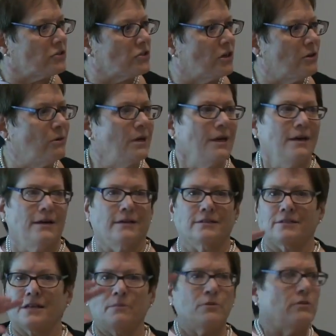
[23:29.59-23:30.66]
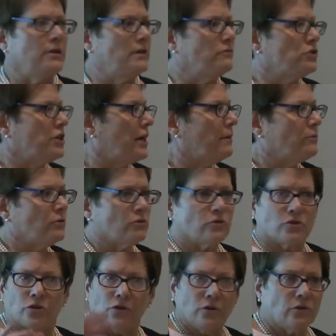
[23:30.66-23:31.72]
So a summary of chapter
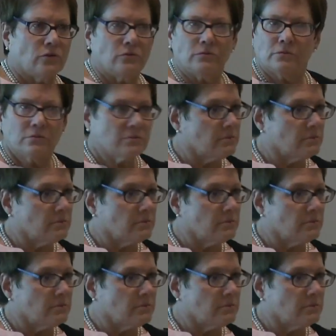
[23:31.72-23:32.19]
2